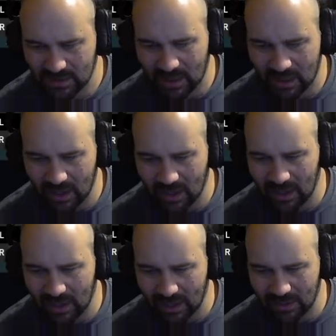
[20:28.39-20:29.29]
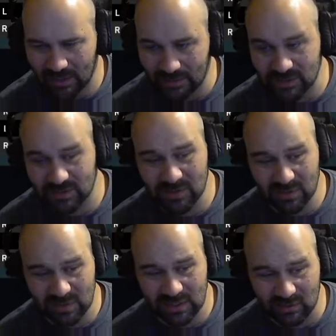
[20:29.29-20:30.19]
And there's some
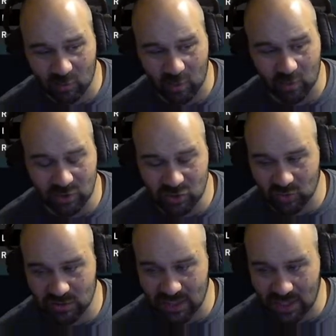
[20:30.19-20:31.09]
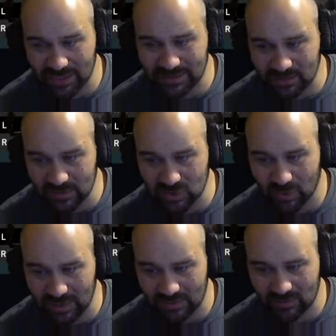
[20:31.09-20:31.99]
youth here to work with. Joel Todd's only
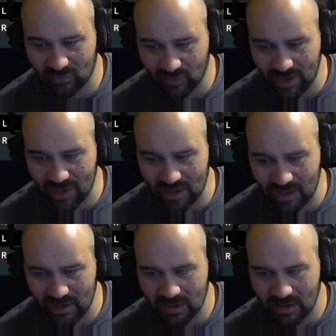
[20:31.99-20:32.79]
23.